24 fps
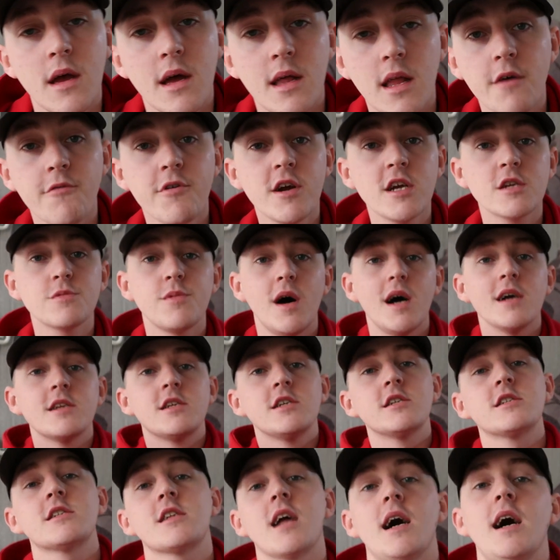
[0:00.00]
Now, the reason why I
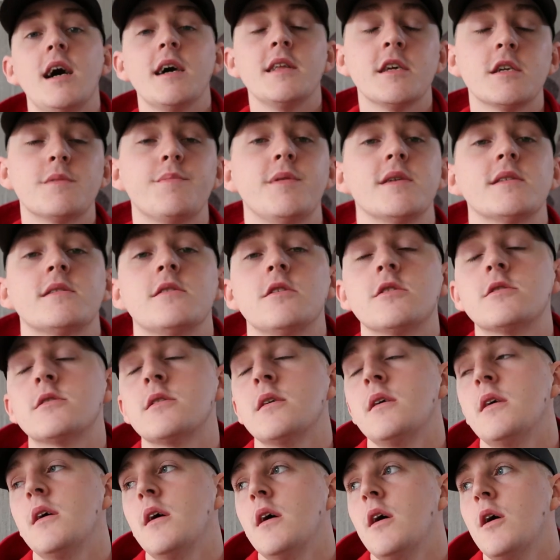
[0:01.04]
actually started this business
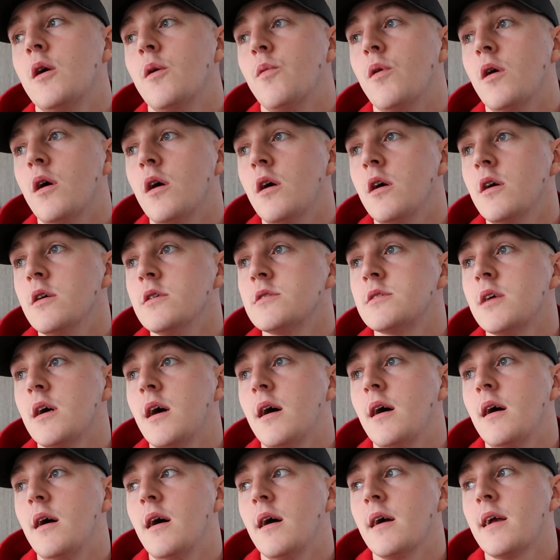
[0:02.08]
was,
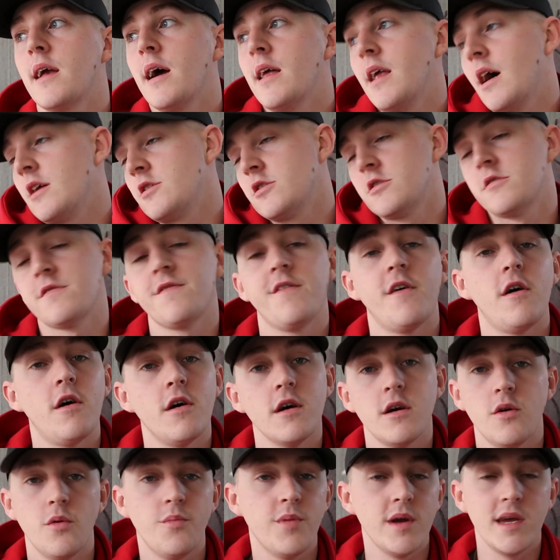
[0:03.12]
again, I just
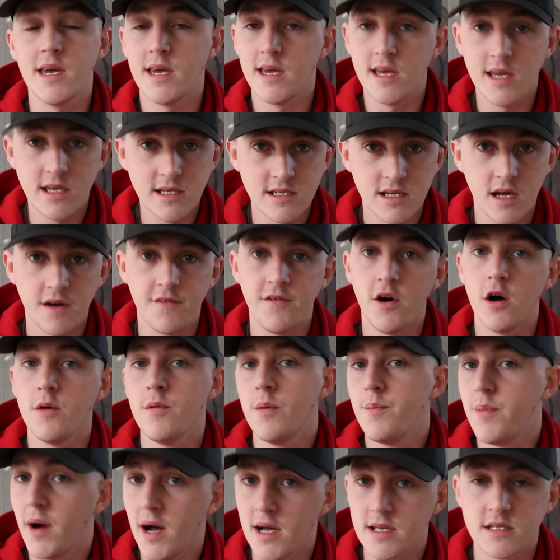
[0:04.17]
thought it would be easy. I thought it
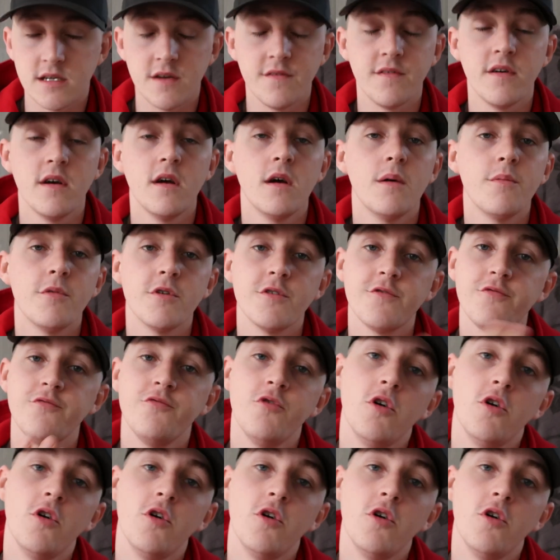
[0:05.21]
would be passive, but it's